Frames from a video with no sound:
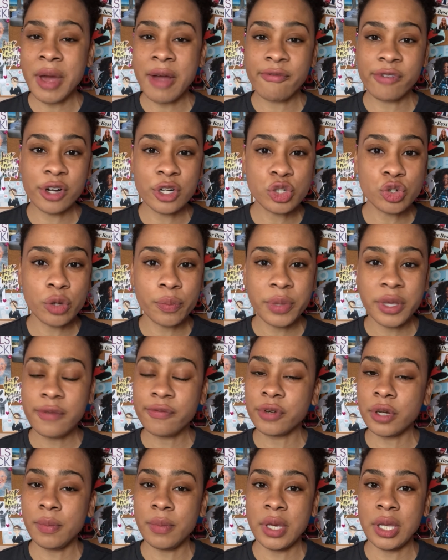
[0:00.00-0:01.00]
My virtual Be
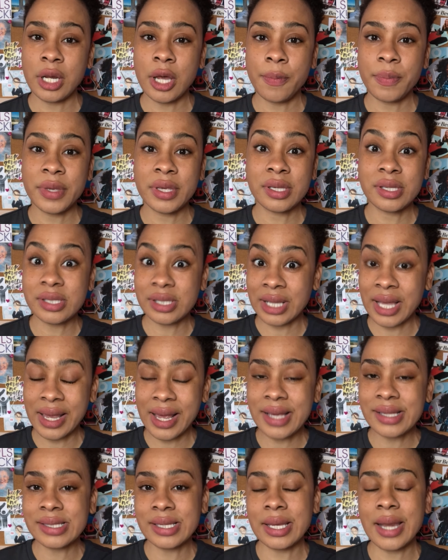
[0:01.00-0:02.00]
Free Meetup is,
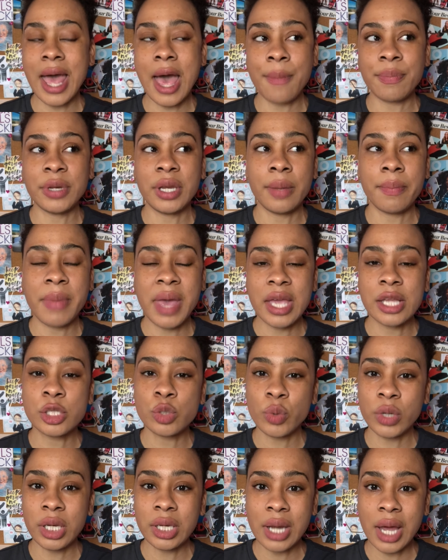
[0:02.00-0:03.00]
like I said, happening May
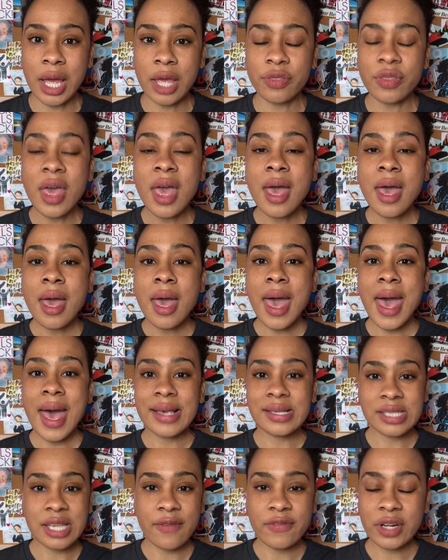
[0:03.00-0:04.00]
29th
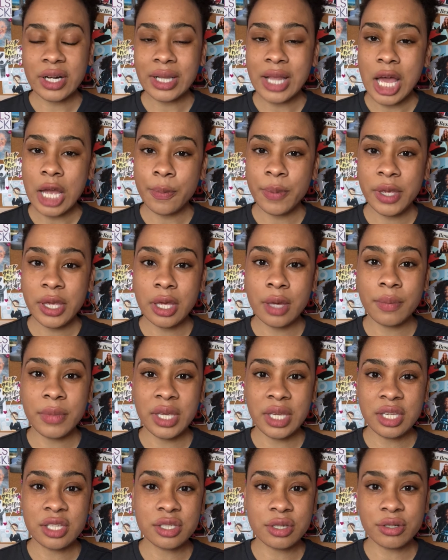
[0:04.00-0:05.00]
at 7:00
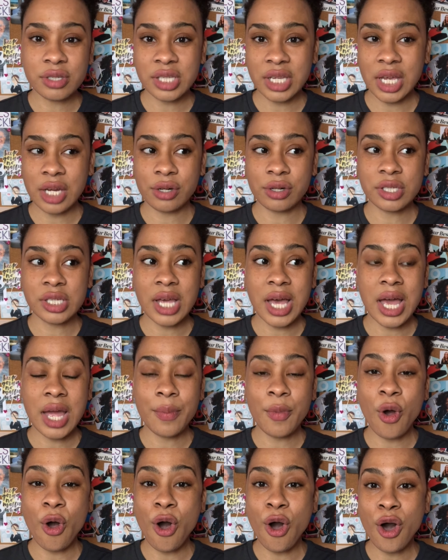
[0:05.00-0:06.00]
p.m. Eastern Standard
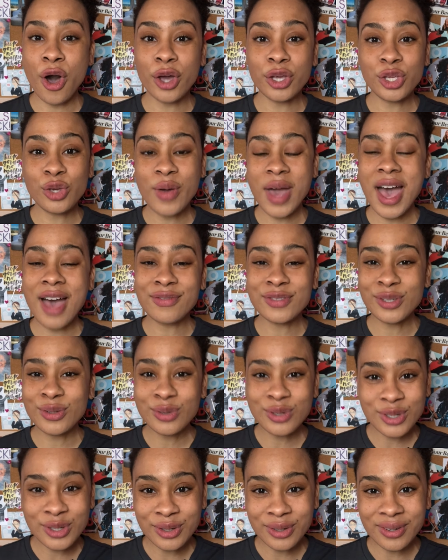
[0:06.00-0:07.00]
Time. All you have
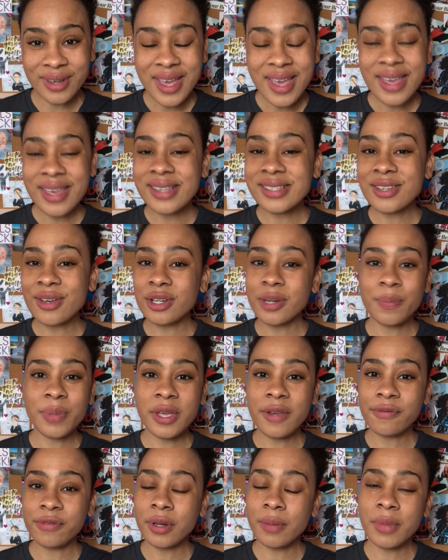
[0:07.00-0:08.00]
to do is go to
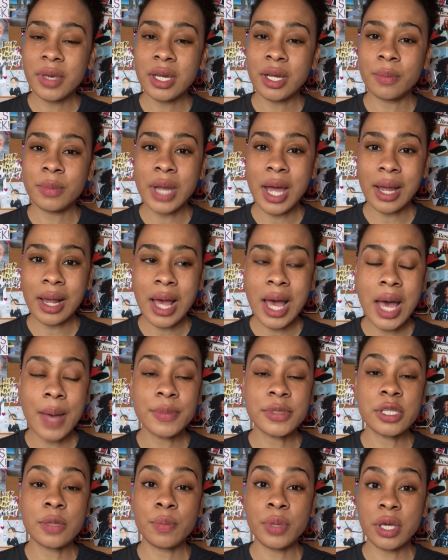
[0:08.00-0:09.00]

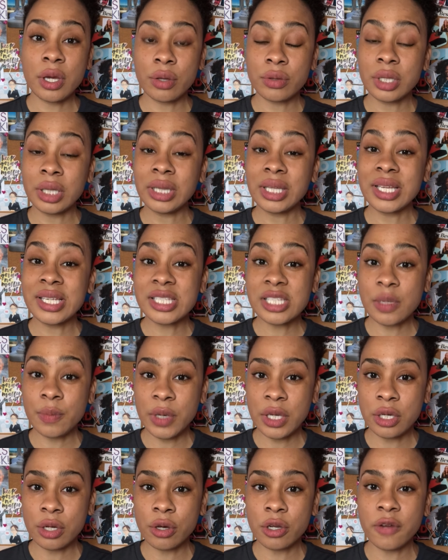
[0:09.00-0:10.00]
BeFreeMeetup.com to be on the list, to
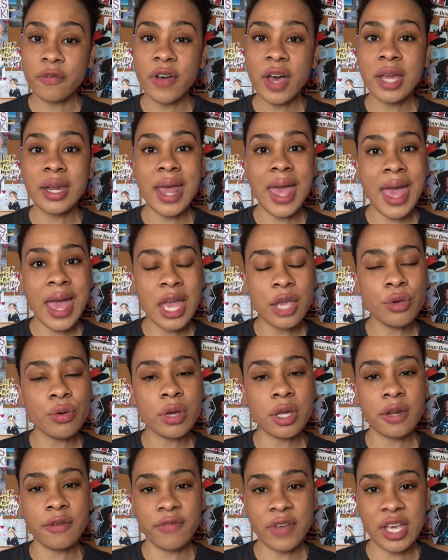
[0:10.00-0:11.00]
be notified, and
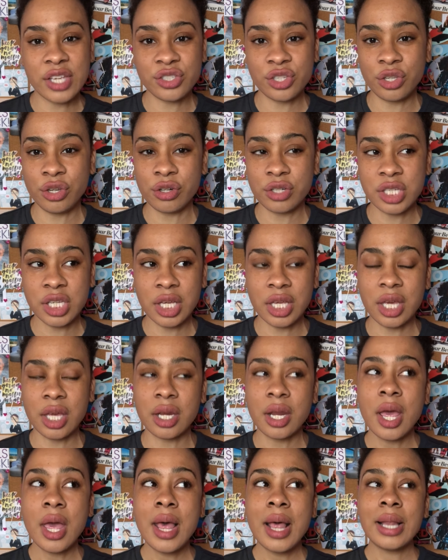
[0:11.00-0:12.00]
you can invest in your
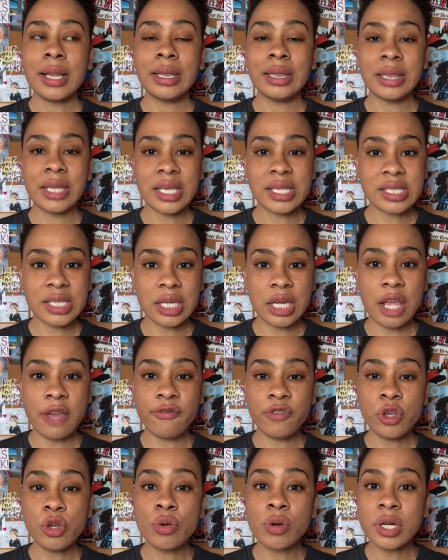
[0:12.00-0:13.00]
ticket. Listen,
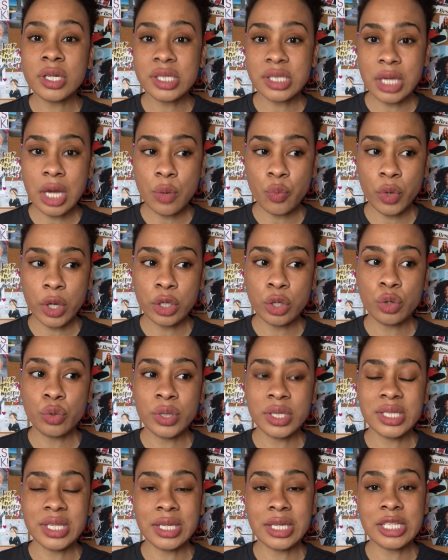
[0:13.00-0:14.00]
if you are someone
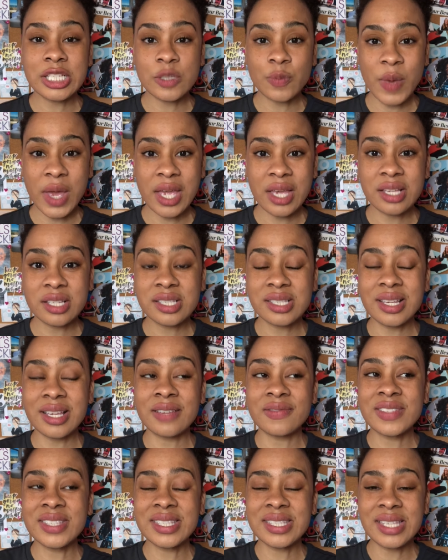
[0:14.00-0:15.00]
who is in a space
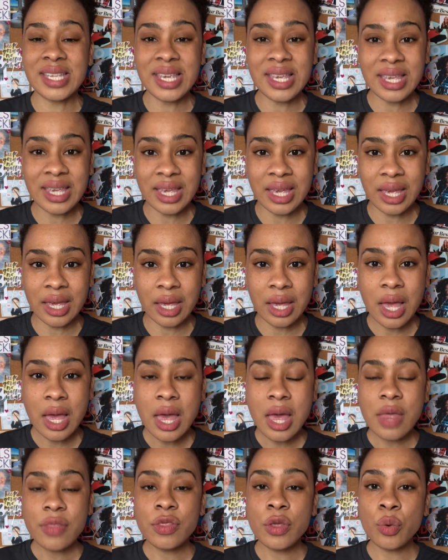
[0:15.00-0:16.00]
of seeking
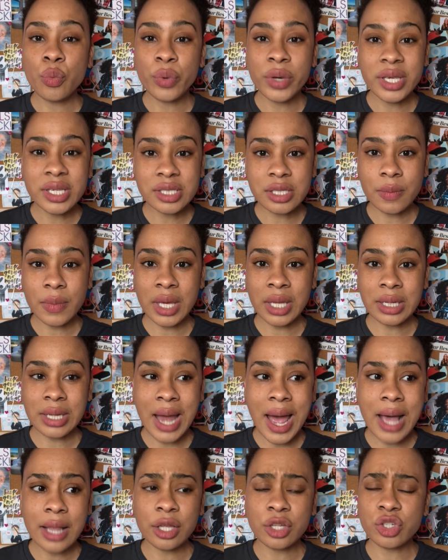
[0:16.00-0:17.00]
the wisdom and
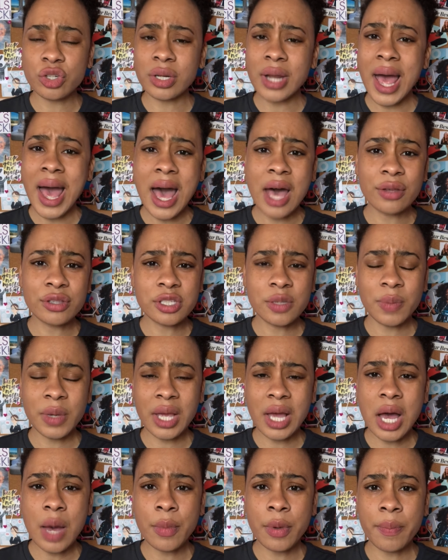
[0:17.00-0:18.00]
knowledge on how to
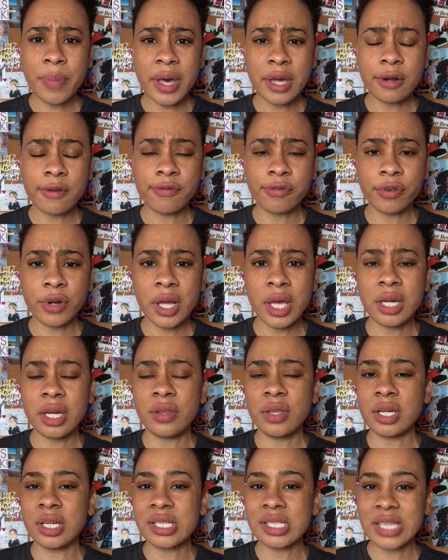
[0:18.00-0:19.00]
become a better friend
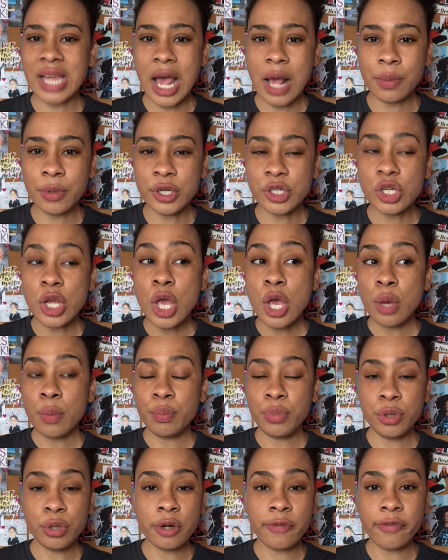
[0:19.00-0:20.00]
and then establish
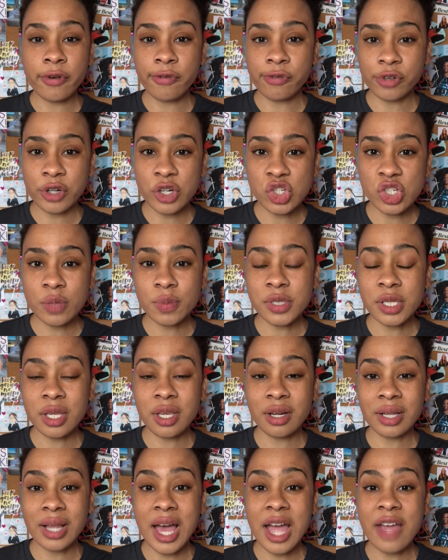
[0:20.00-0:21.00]
beautiful friendships
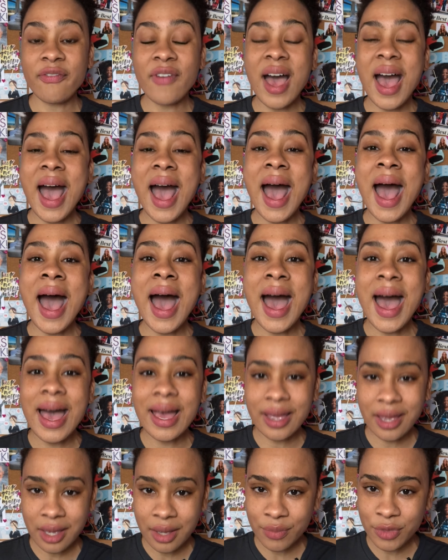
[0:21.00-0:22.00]
in your life,
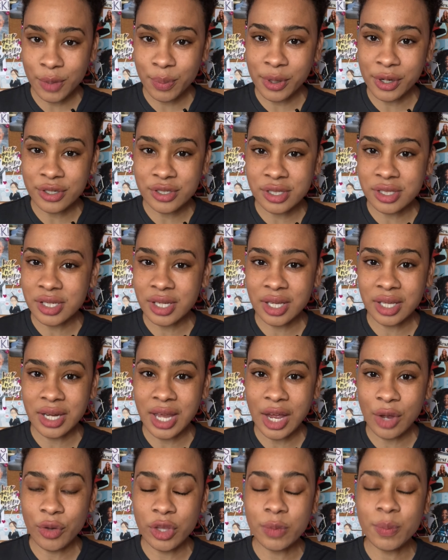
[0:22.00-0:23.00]
I am the person to
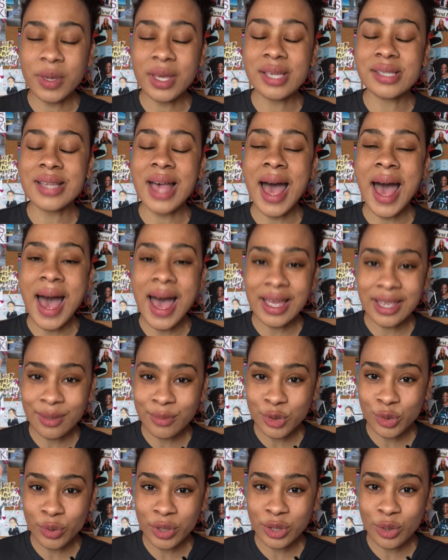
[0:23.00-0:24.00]
connect with because I
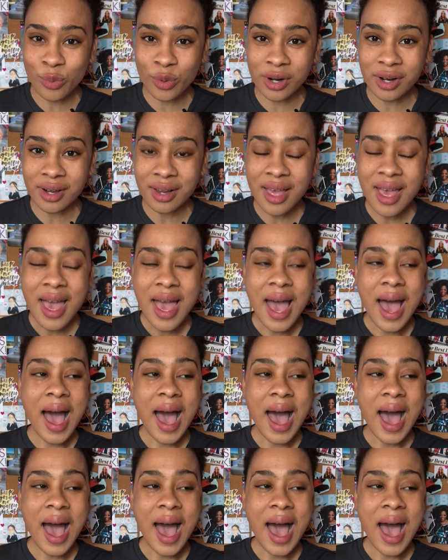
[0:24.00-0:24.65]
am doing the work.